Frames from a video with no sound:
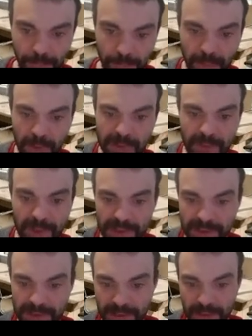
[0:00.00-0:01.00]
Because of
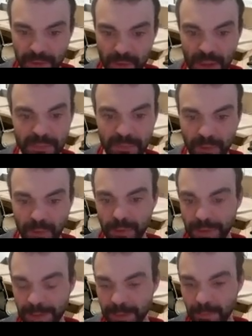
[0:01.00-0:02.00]
this, just
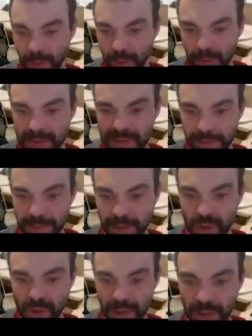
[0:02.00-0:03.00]
for n blocks, we
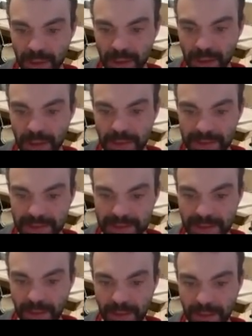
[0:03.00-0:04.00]
actually
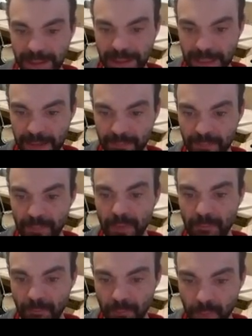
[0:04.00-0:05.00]
still have
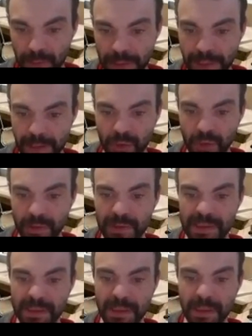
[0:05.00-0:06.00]
40
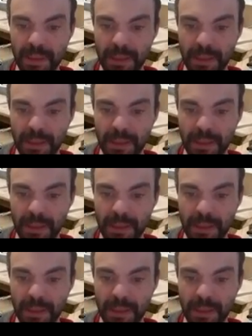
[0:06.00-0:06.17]
actions,